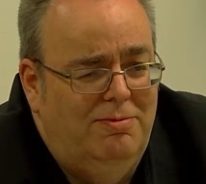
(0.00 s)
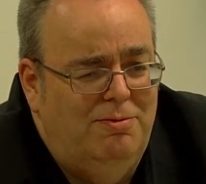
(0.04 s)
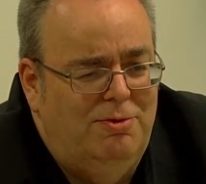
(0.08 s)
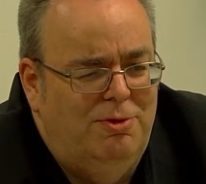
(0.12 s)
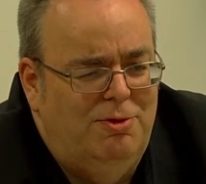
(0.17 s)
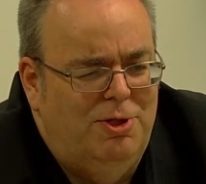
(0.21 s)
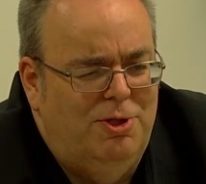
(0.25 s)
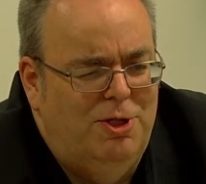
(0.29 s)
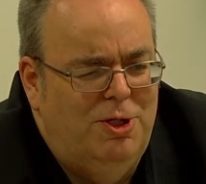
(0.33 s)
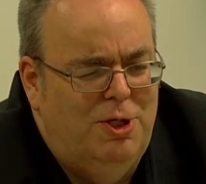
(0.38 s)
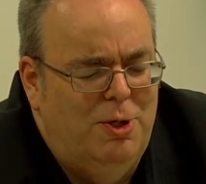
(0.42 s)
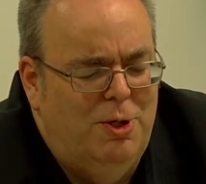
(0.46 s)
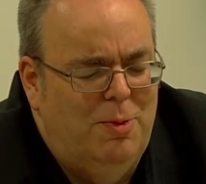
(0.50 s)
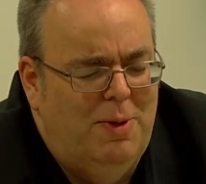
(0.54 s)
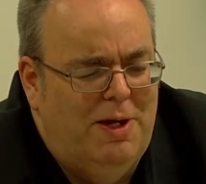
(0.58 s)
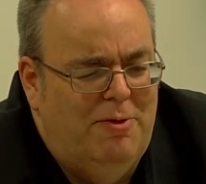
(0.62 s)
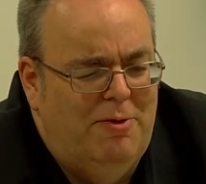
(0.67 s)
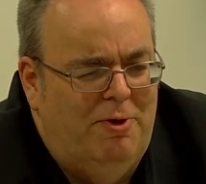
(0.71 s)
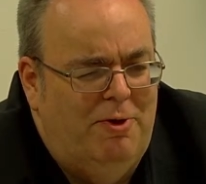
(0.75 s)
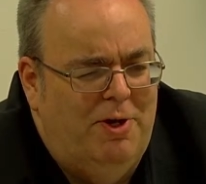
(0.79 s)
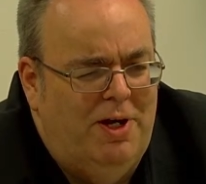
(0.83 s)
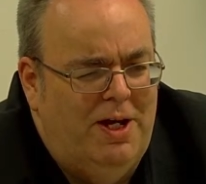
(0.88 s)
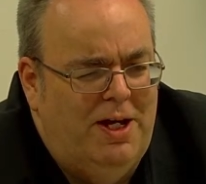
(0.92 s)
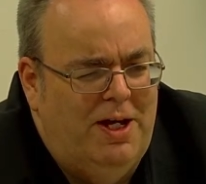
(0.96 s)
to do it
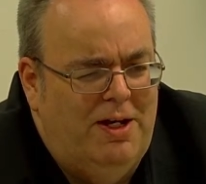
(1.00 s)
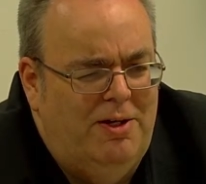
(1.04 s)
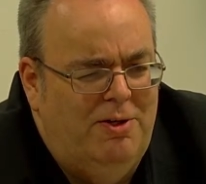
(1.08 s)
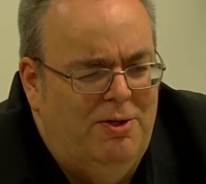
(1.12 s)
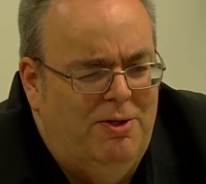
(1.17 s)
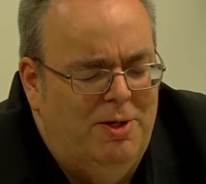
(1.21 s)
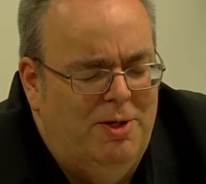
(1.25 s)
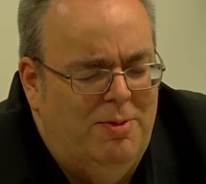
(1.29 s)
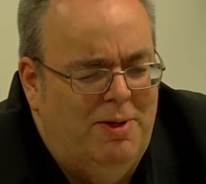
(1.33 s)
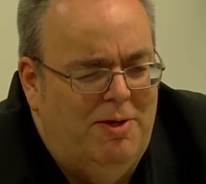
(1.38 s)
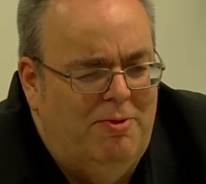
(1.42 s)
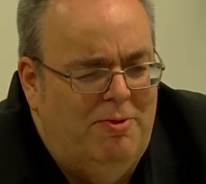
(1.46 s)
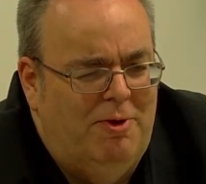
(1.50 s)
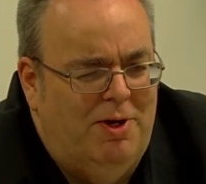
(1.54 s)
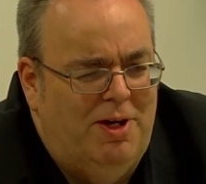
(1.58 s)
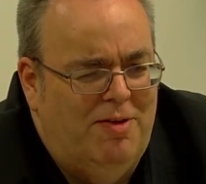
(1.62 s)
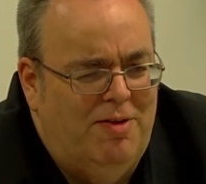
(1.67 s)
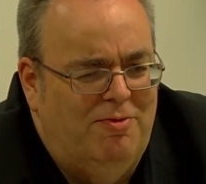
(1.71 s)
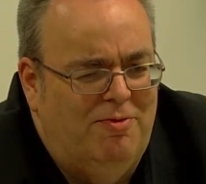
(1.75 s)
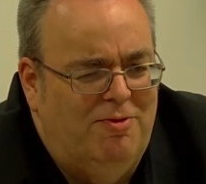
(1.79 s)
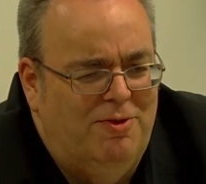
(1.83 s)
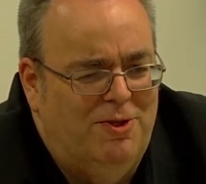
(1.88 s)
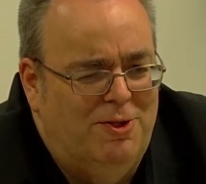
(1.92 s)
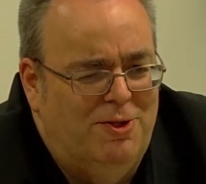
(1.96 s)
right and do it right
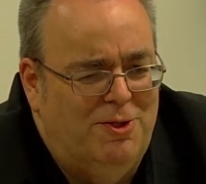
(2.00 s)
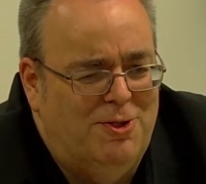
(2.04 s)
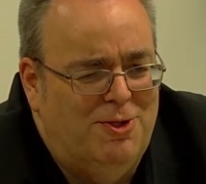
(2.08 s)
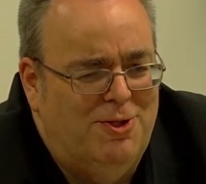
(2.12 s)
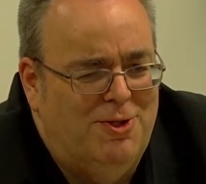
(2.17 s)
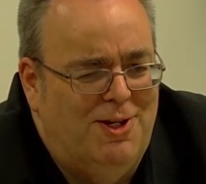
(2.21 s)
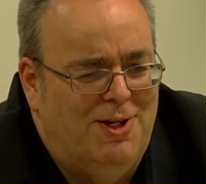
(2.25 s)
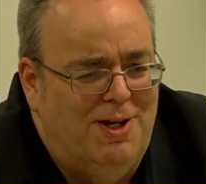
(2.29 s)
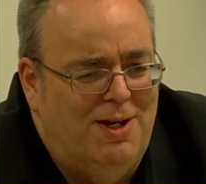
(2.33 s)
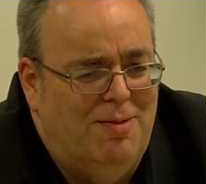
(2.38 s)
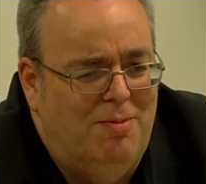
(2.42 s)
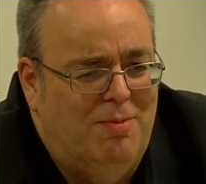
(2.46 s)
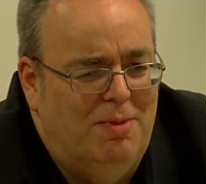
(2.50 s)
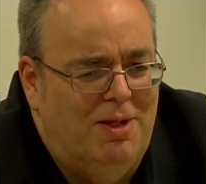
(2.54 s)
first time.